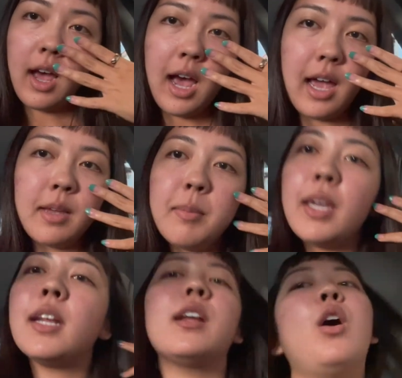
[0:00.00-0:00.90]
I
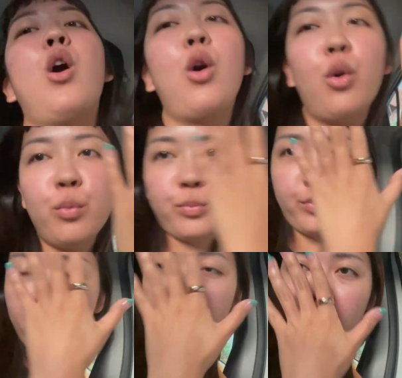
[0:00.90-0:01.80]
made it home.
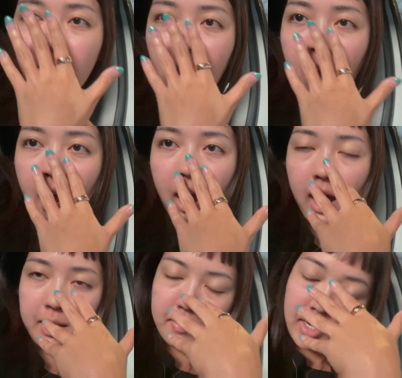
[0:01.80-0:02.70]

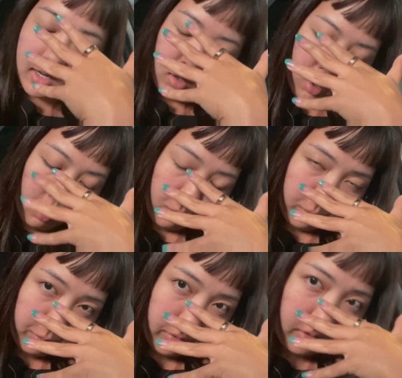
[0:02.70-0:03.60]
I made it home.
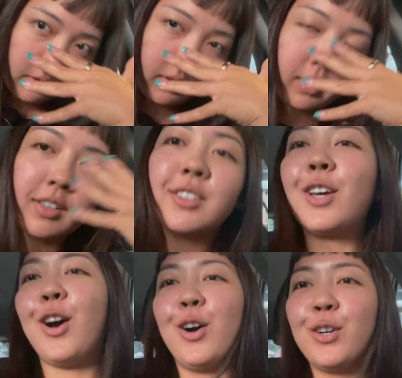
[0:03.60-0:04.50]

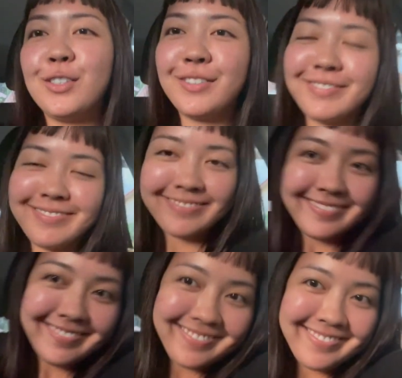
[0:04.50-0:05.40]
So,
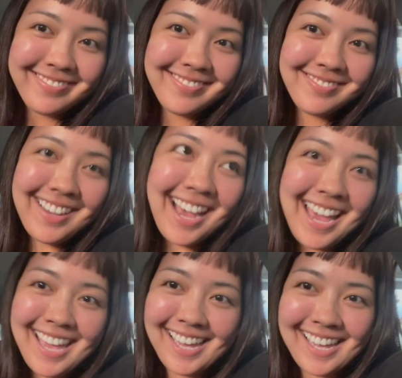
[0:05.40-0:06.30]

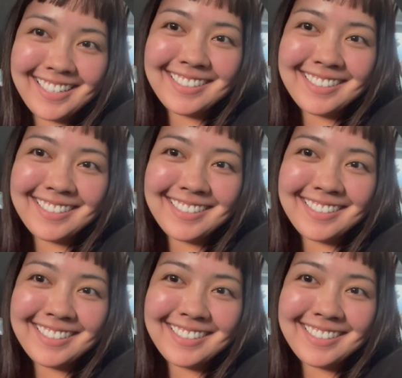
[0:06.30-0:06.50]
bye!